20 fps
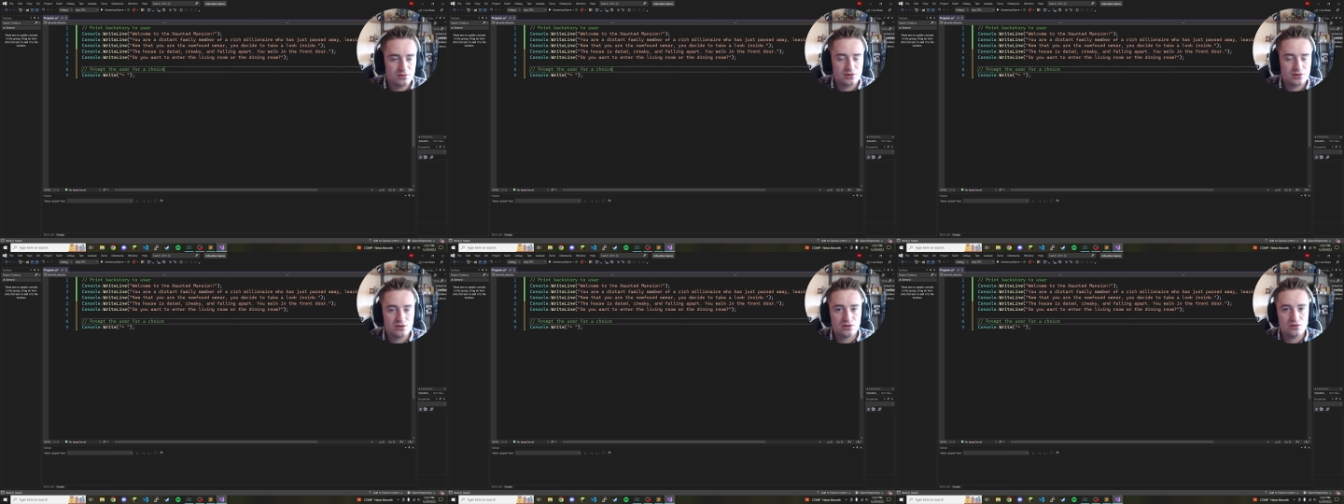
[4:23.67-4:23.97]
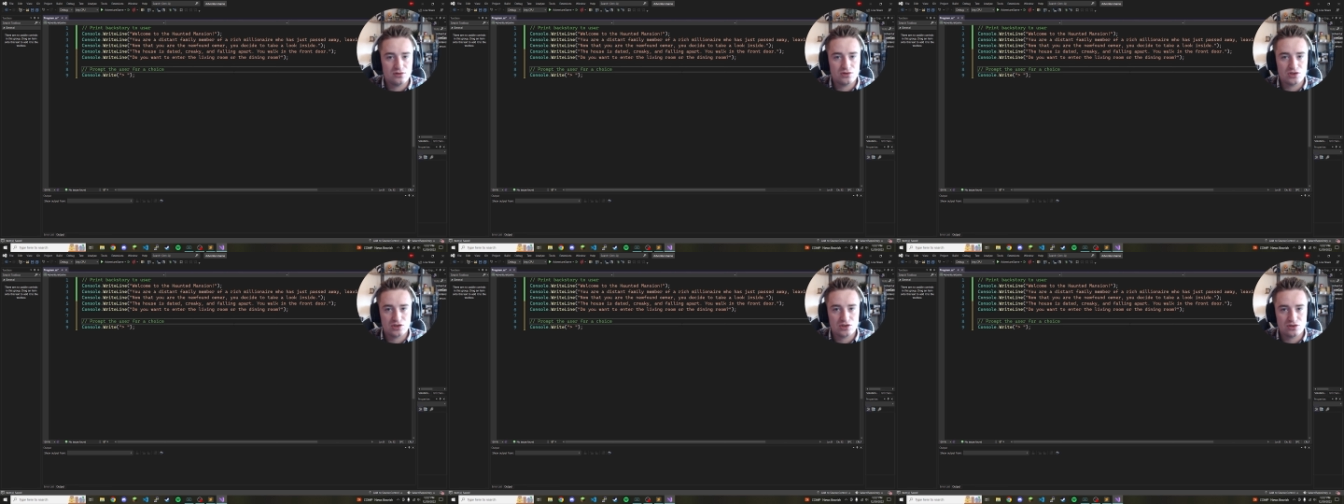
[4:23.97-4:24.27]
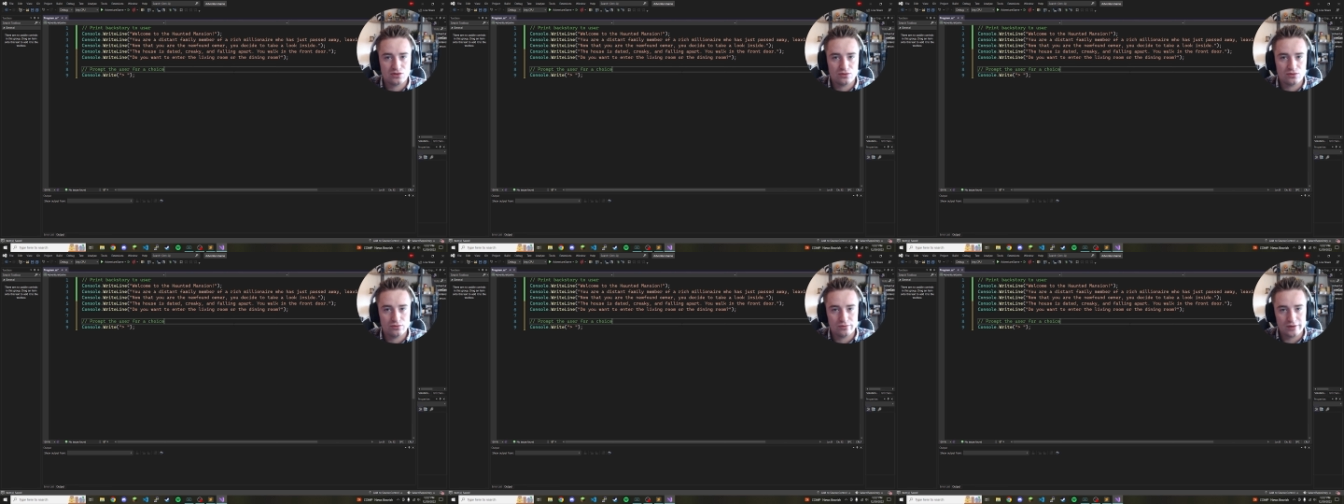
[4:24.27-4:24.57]
to
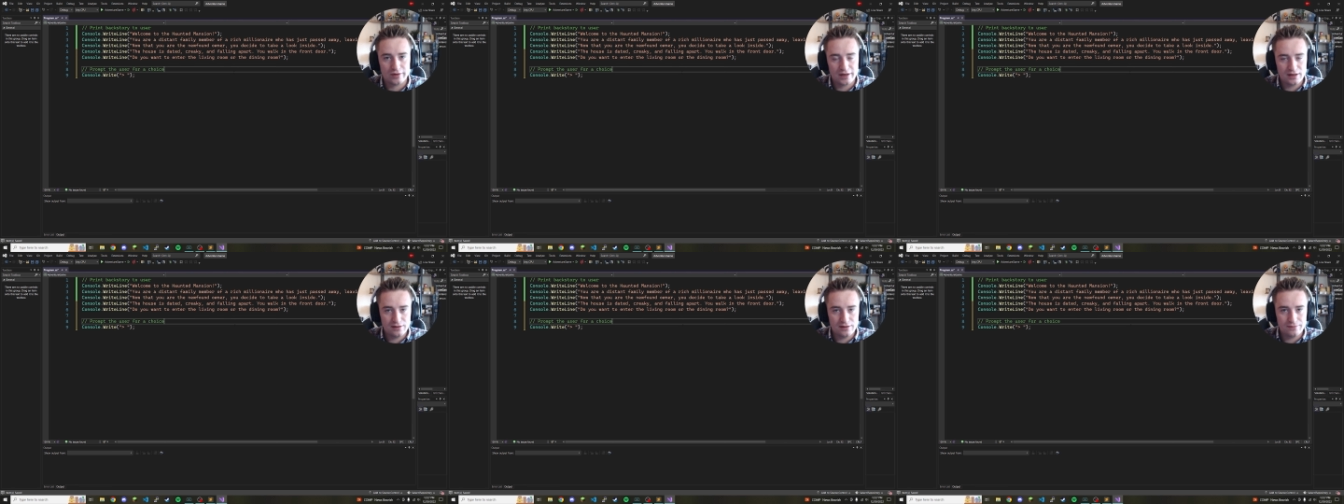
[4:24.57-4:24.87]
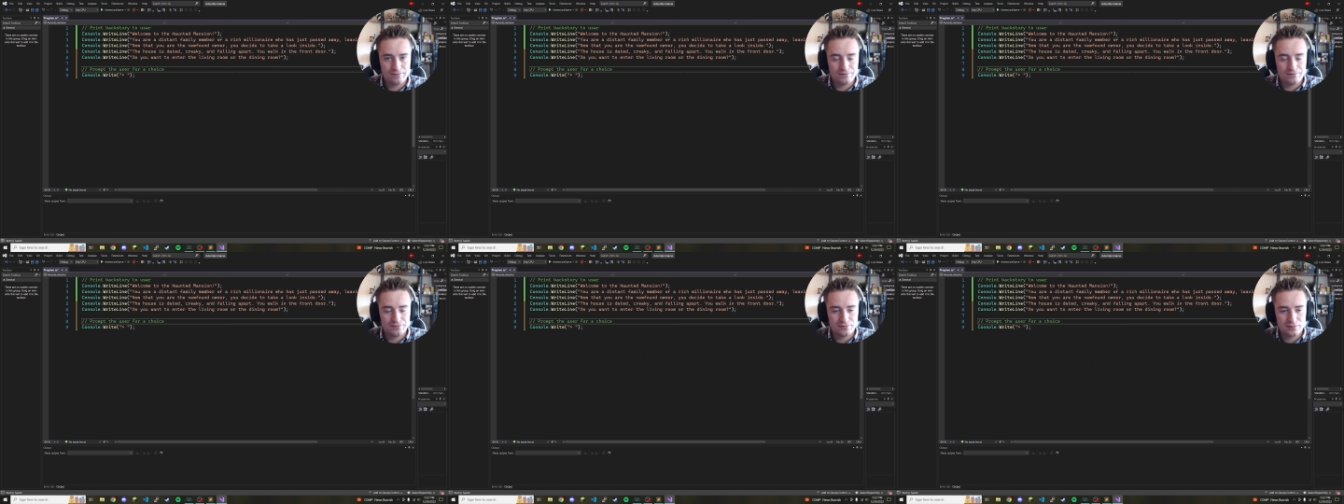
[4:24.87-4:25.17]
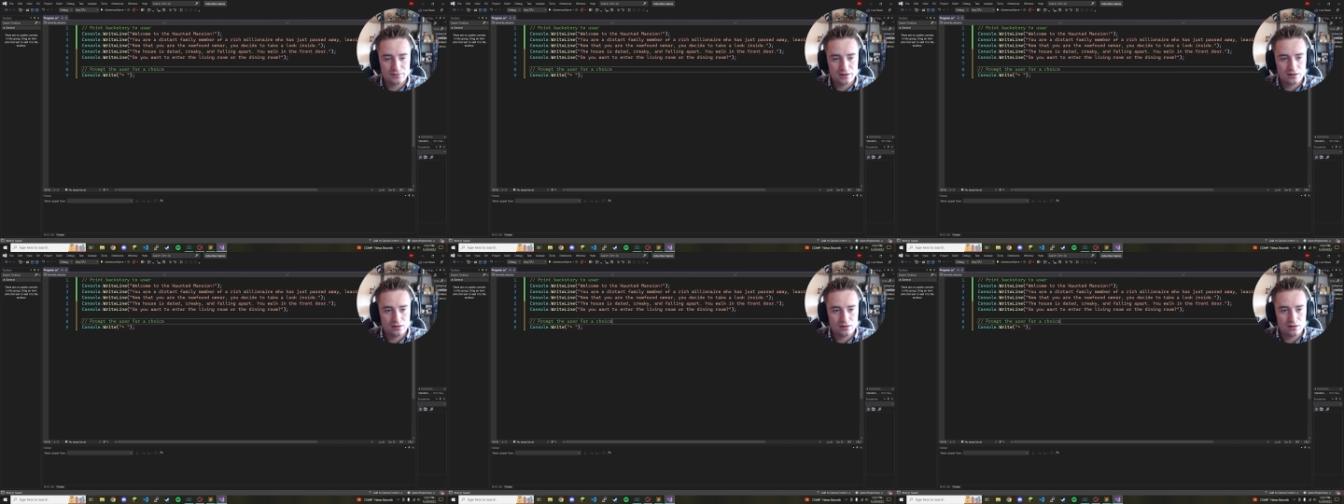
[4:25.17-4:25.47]
just write it.
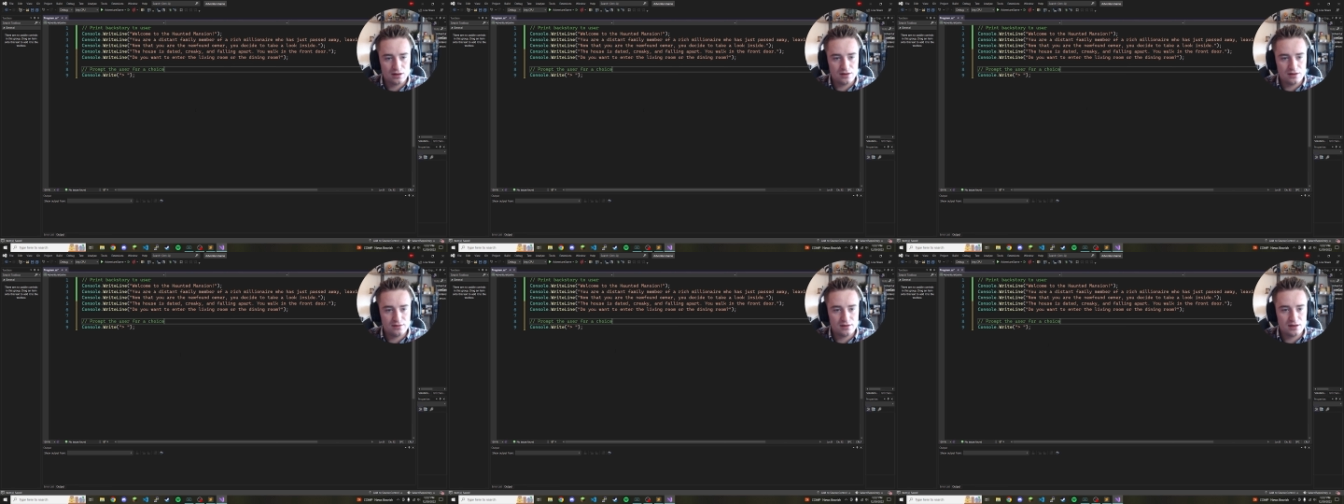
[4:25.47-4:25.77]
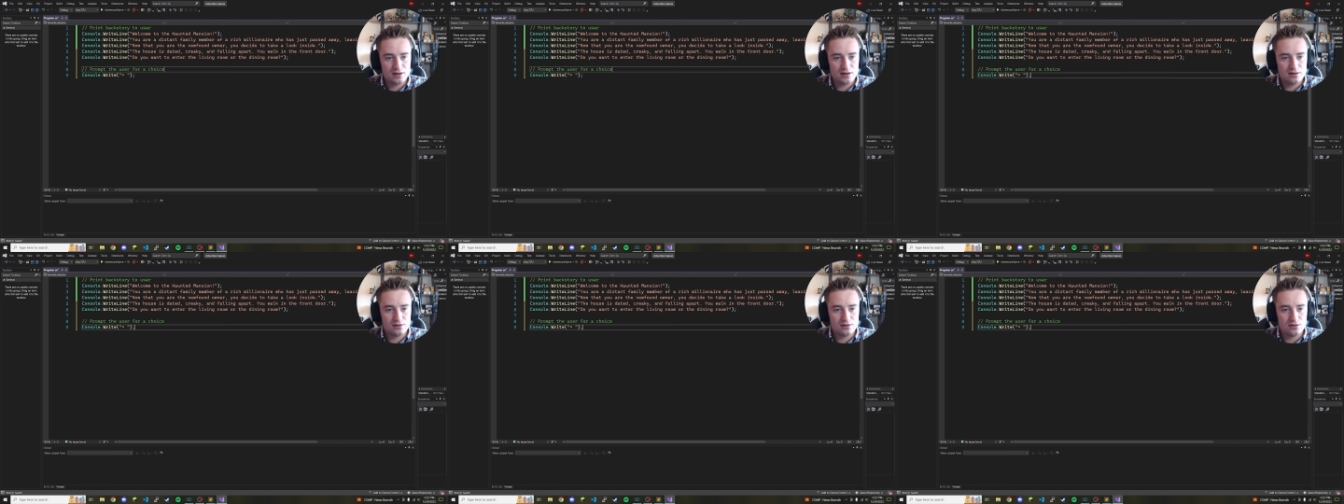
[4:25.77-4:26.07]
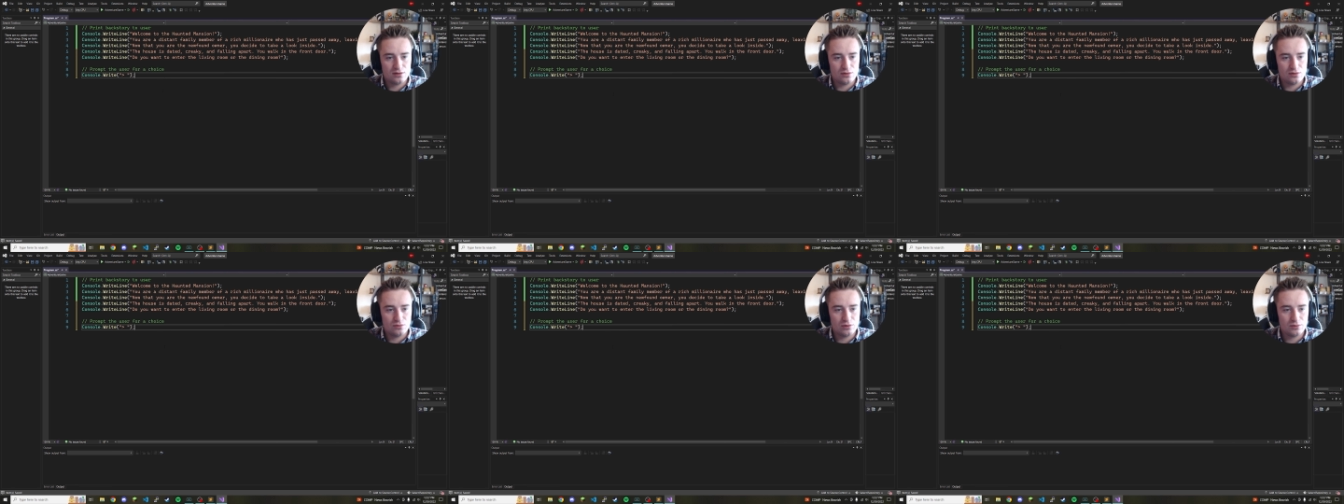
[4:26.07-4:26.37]
And then
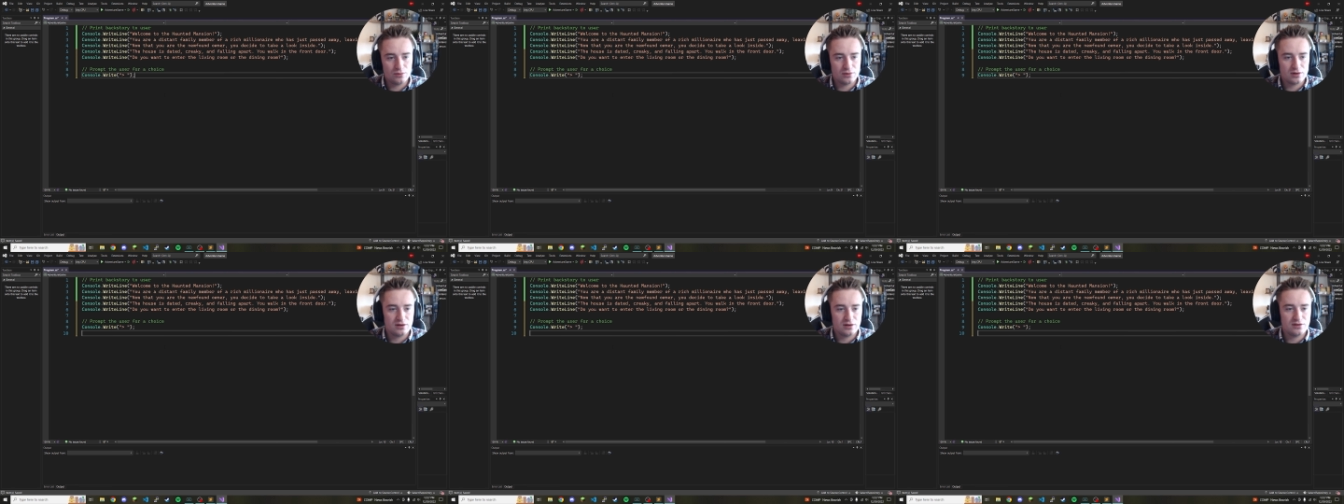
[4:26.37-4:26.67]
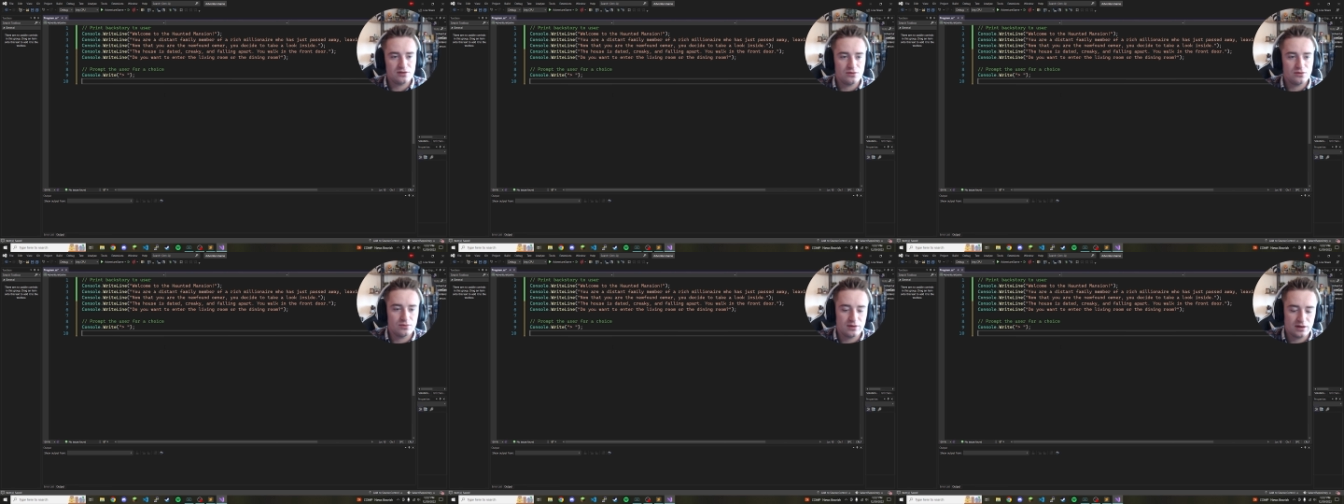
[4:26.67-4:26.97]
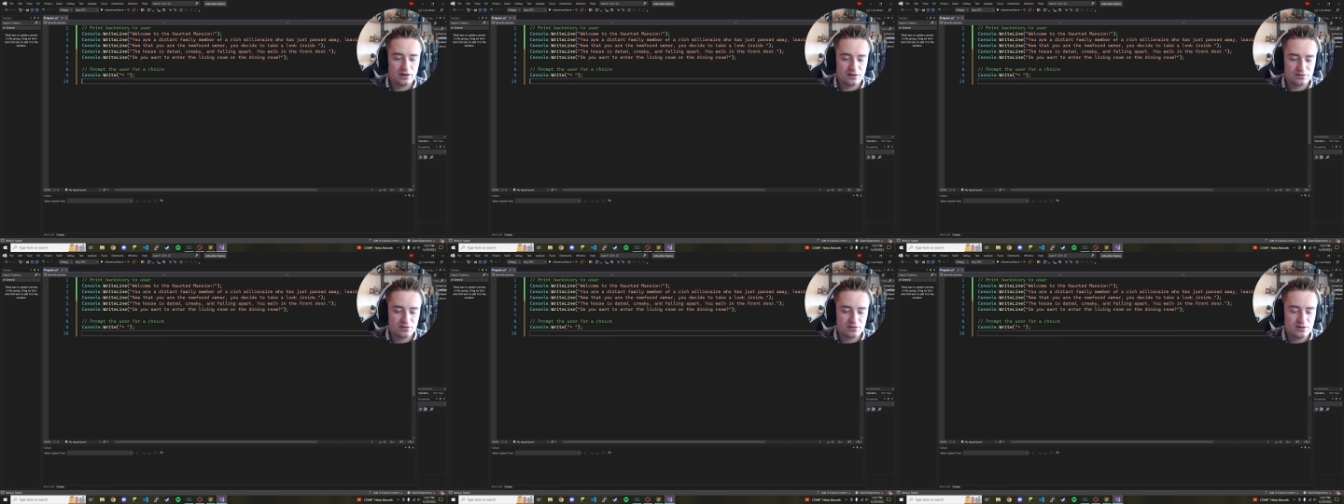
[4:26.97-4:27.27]
what we're going to do right
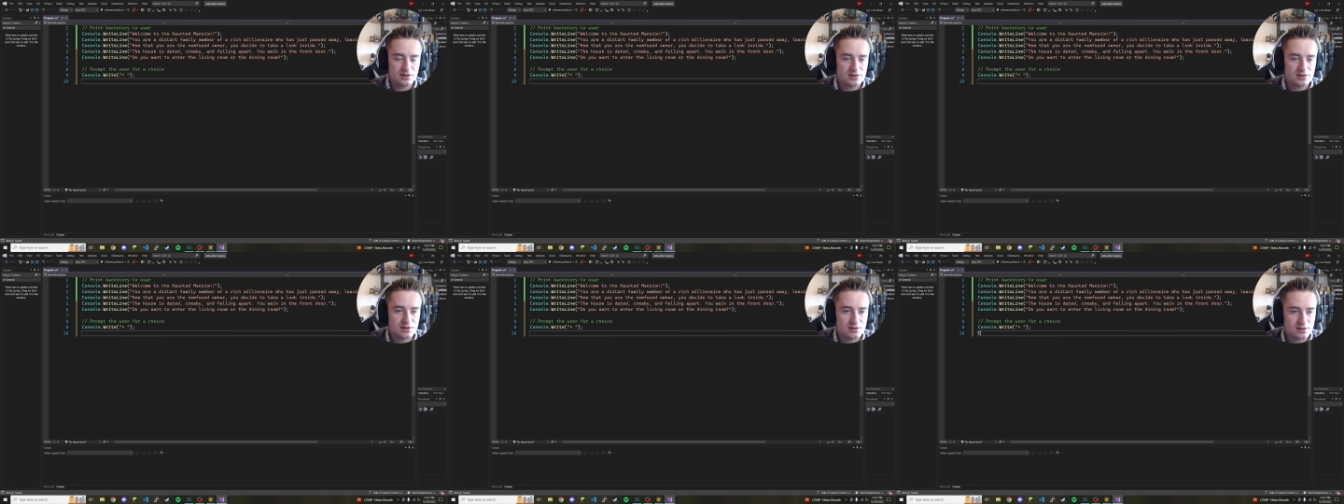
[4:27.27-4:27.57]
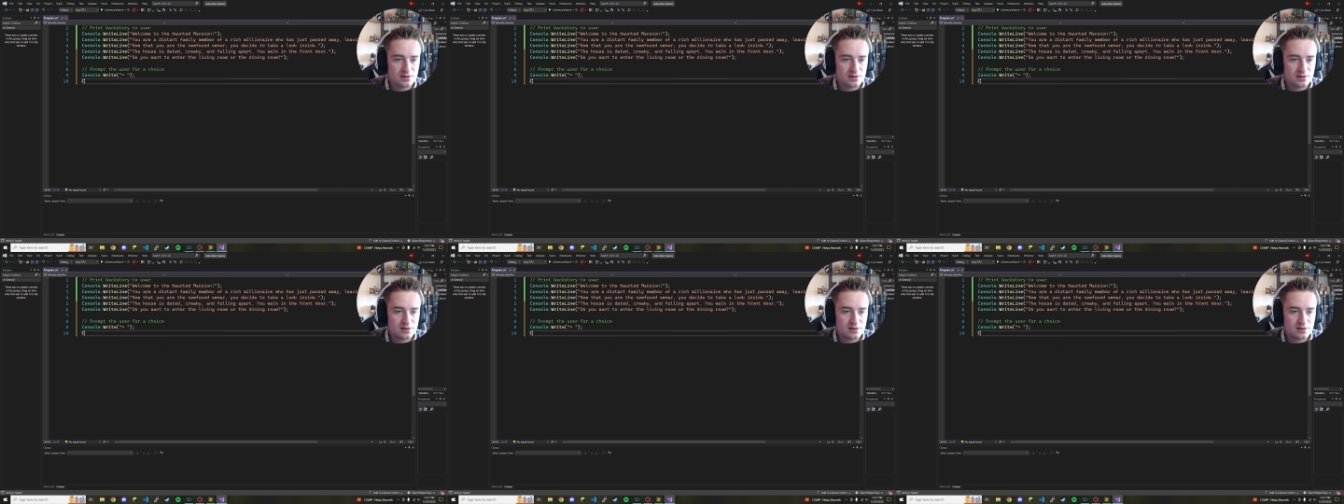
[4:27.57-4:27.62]
after this is